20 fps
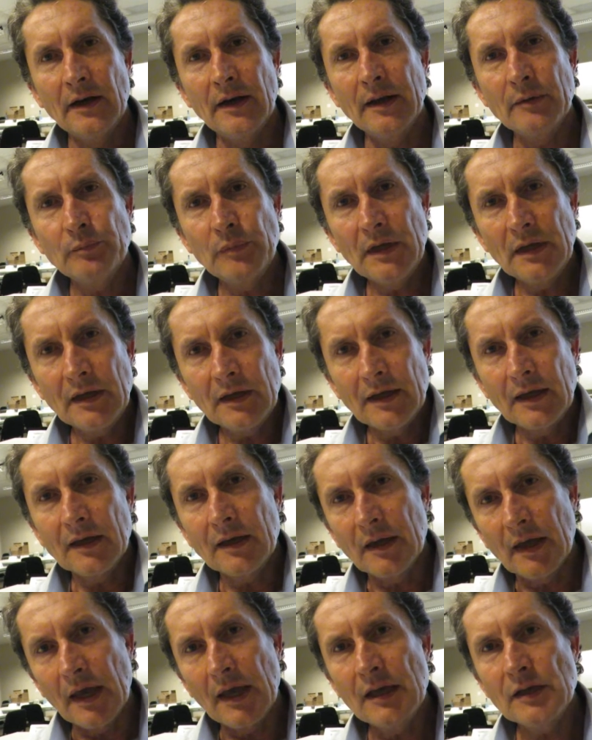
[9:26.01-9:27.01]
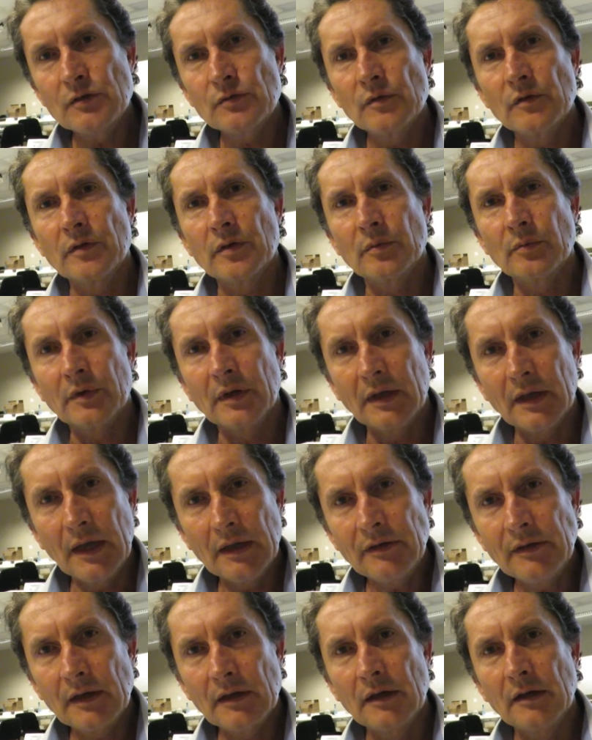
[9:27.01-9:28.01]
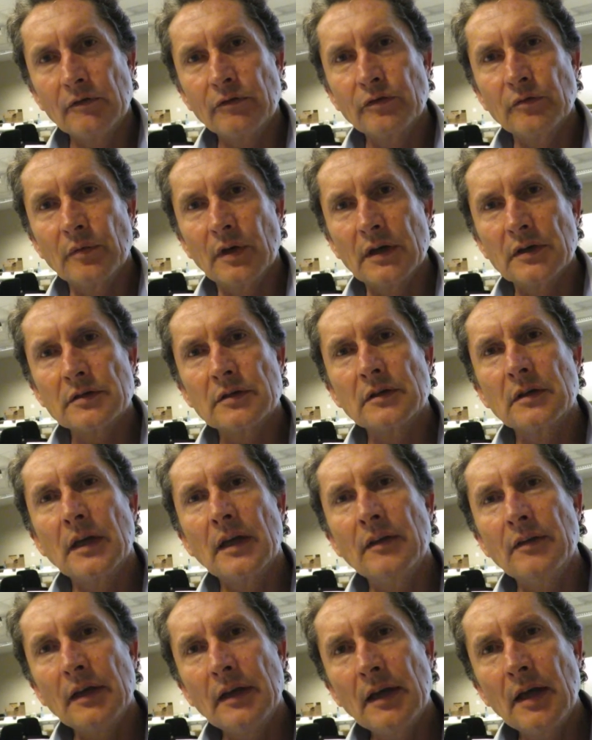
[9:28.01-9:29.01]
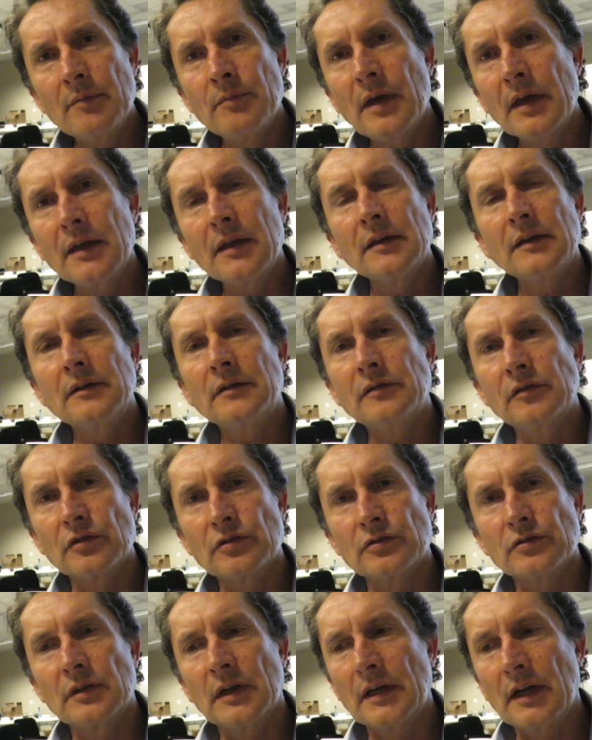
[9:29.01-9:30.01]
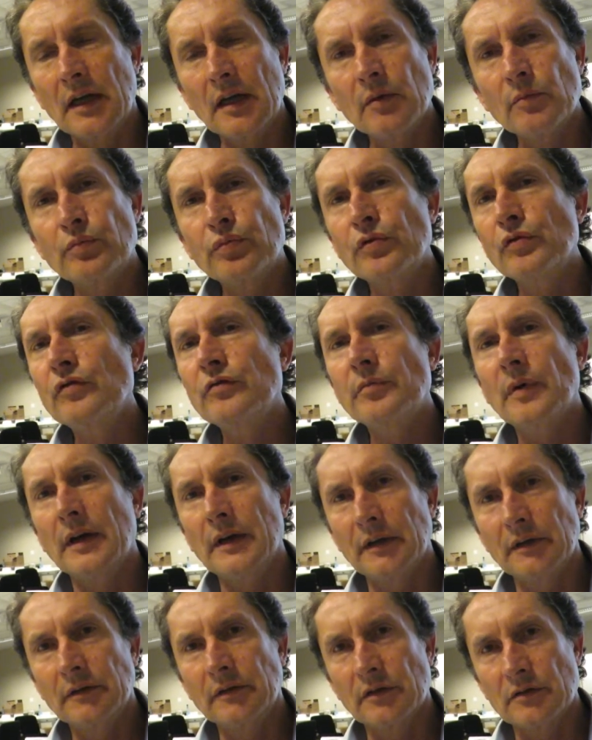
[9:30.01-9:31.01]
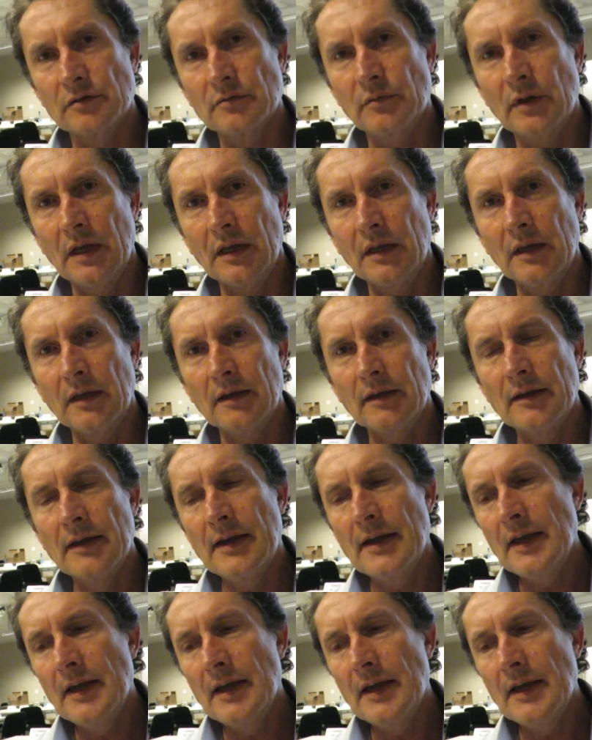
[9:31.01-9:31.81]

Let me engage with them, get that information, and then I make a decision and I improve my decision making.